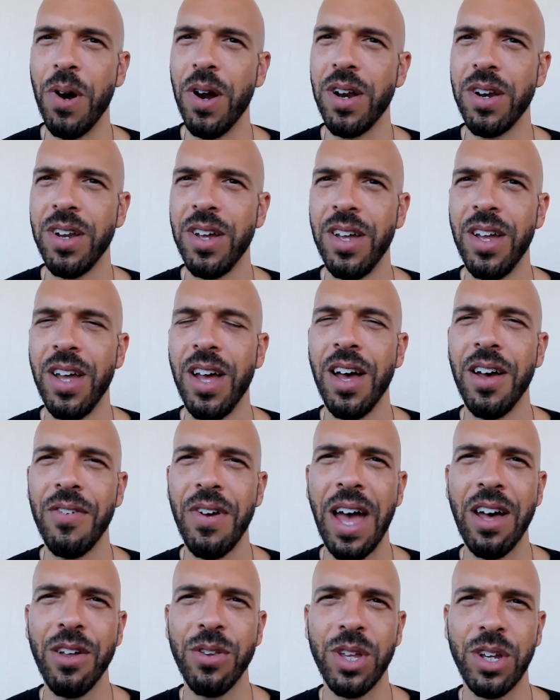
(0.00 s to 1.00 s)
part of
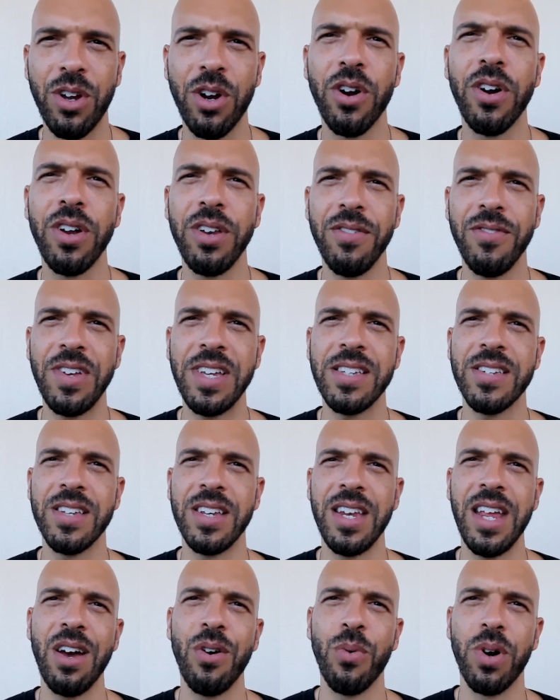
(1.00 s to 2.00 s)
how the current
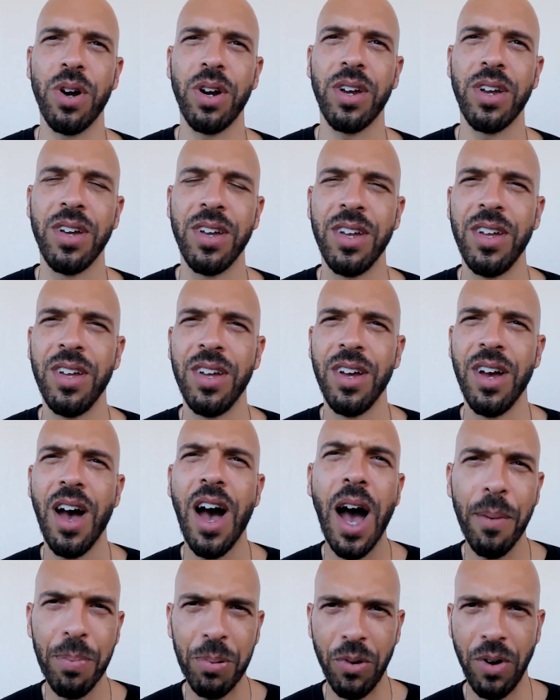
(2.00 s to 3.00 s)
Visa network
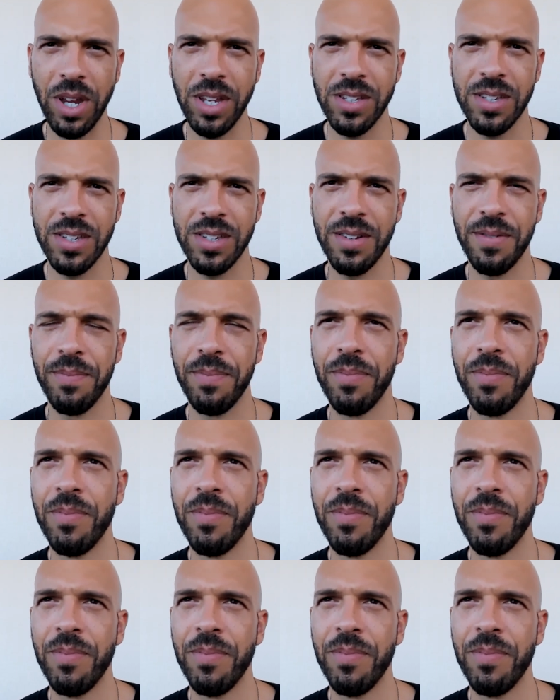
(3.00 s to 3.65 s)
operates.